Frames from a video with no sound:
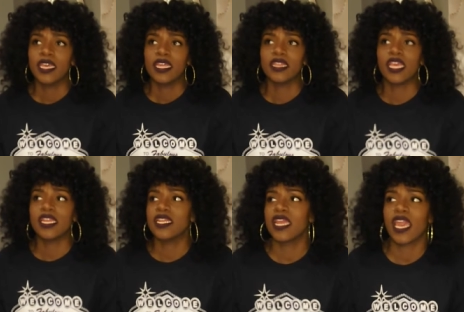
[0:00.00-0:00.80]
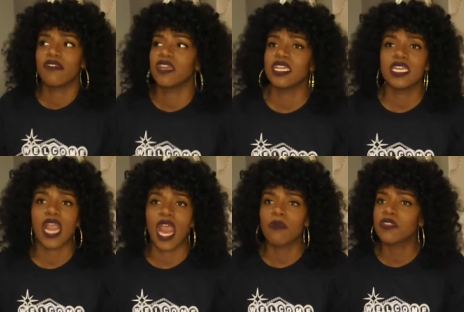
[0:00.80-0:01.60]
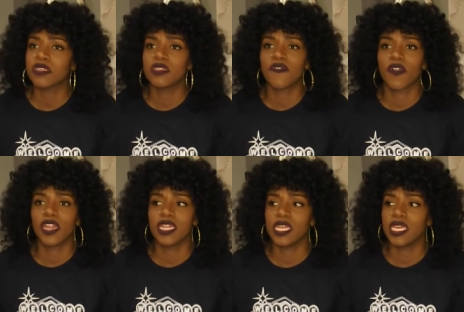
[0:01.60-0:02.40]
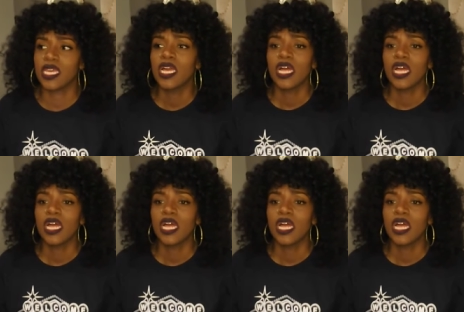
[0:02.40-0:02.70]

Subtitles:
they didn't have any options for any